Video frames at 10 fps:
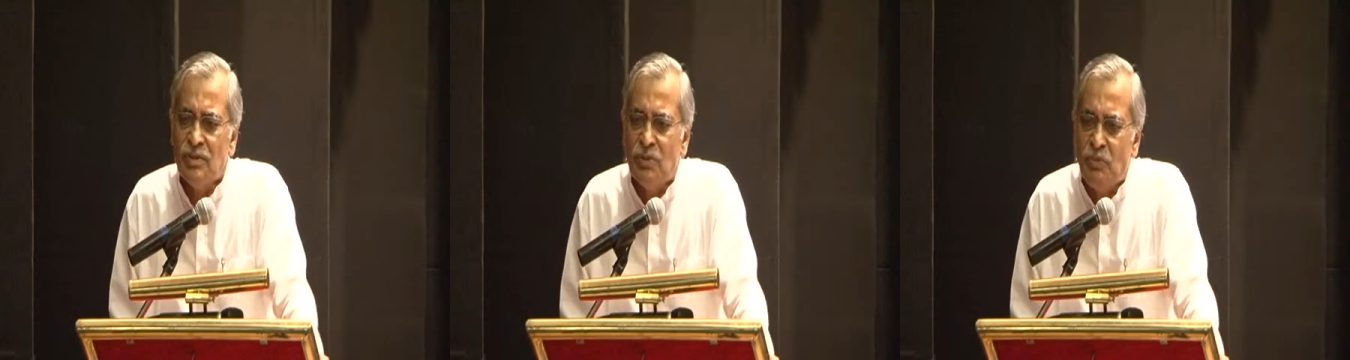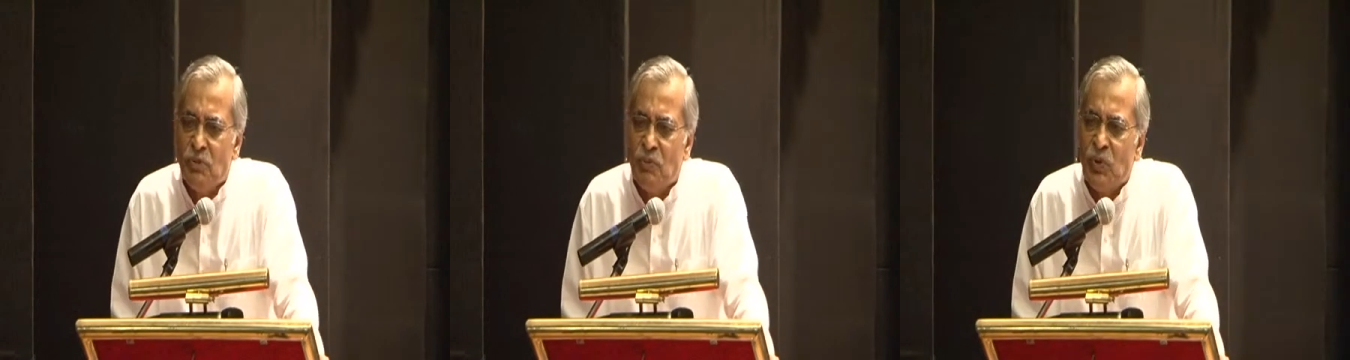the
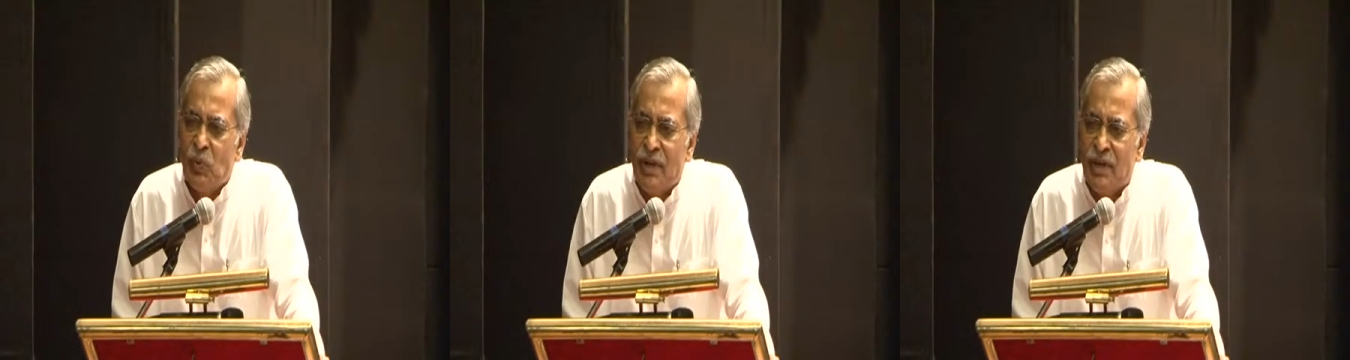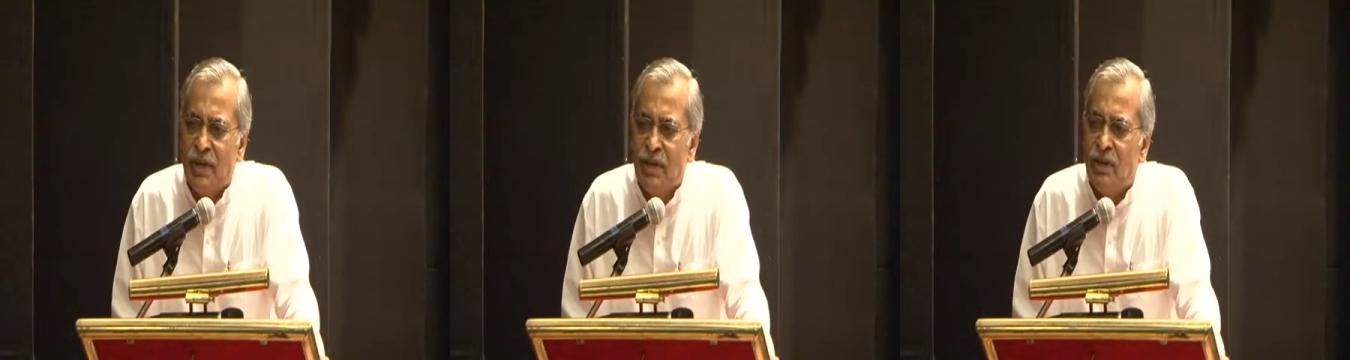people
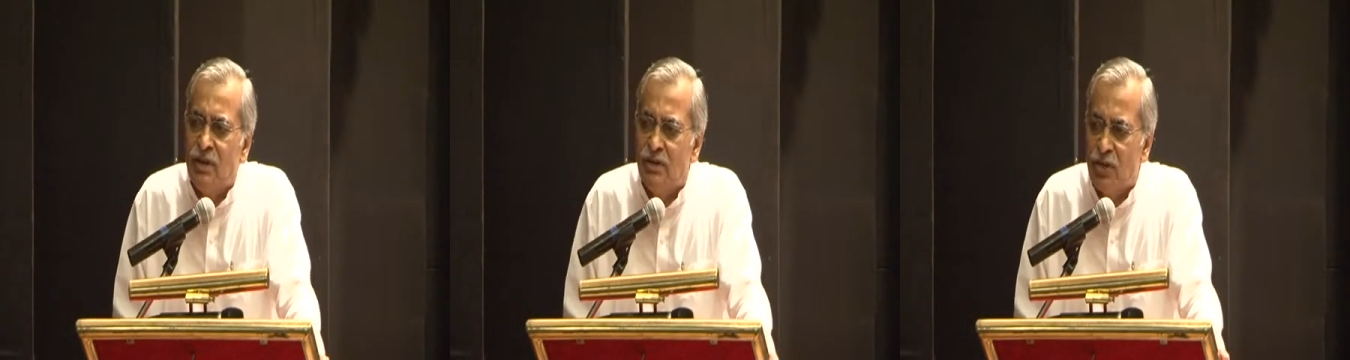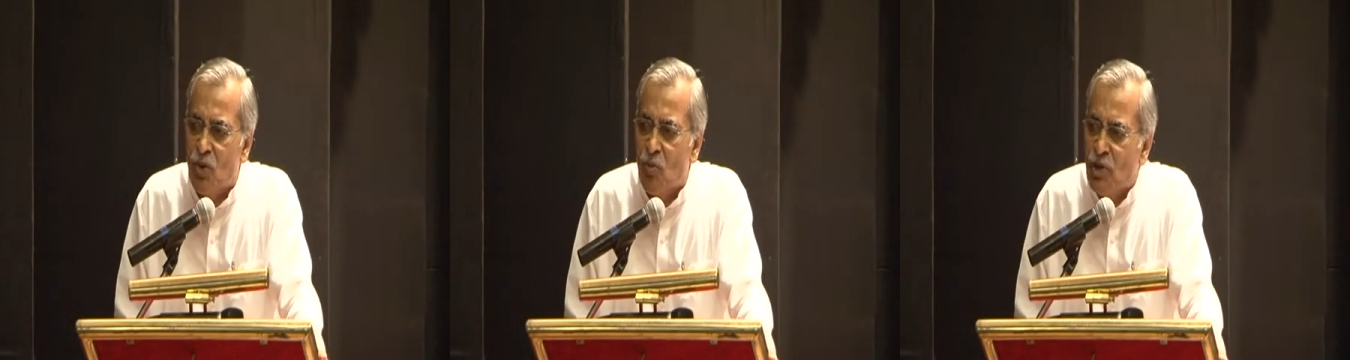working in
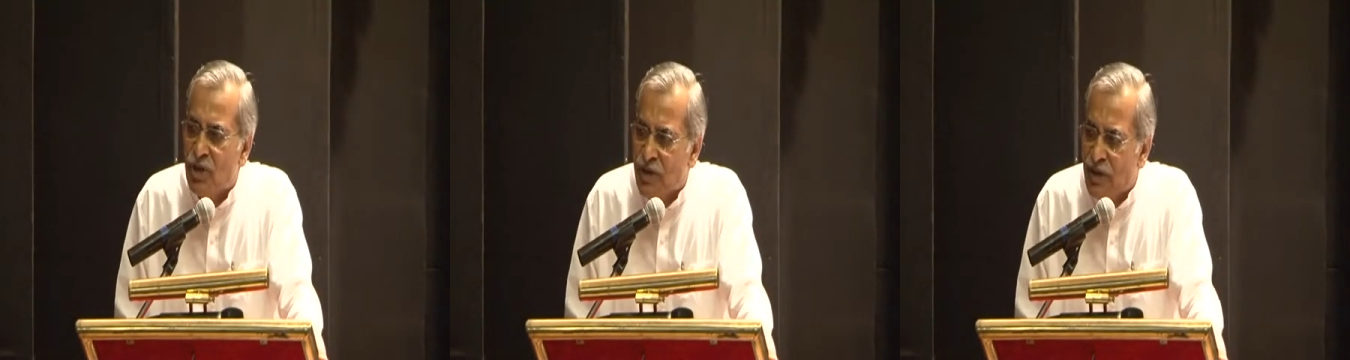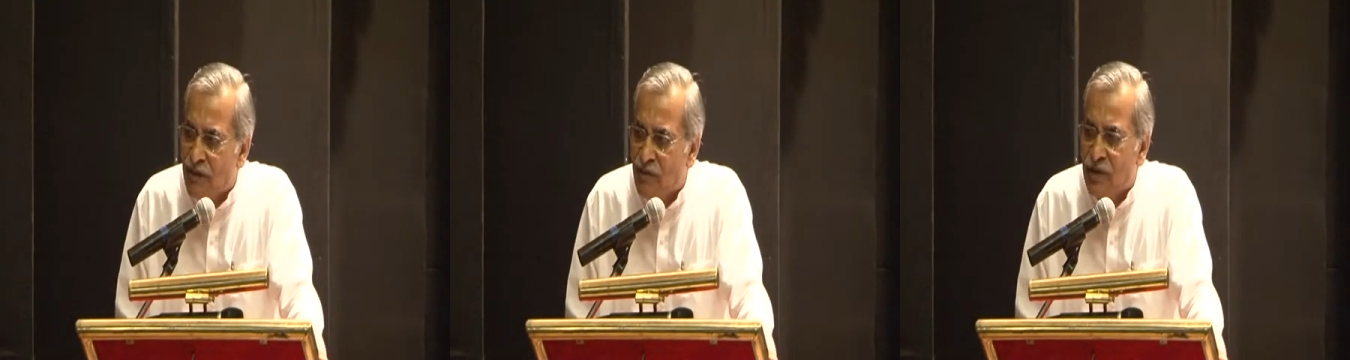the community
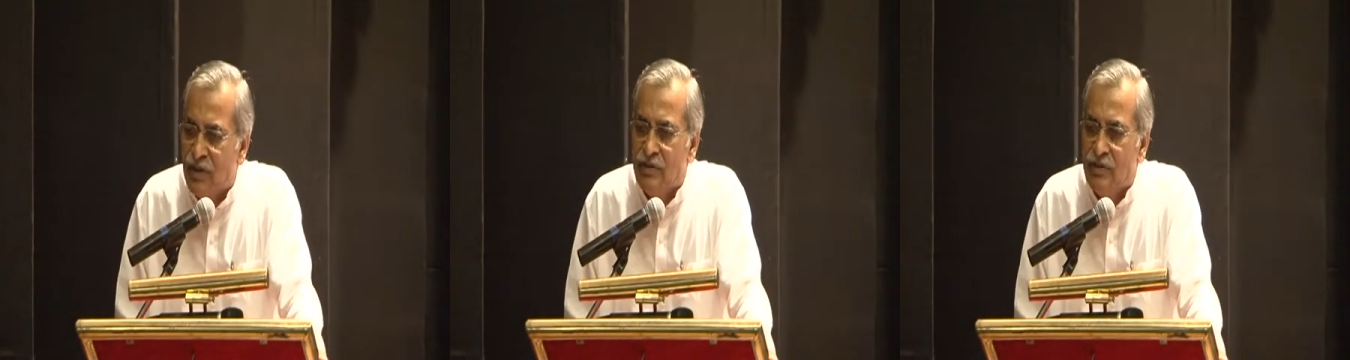level,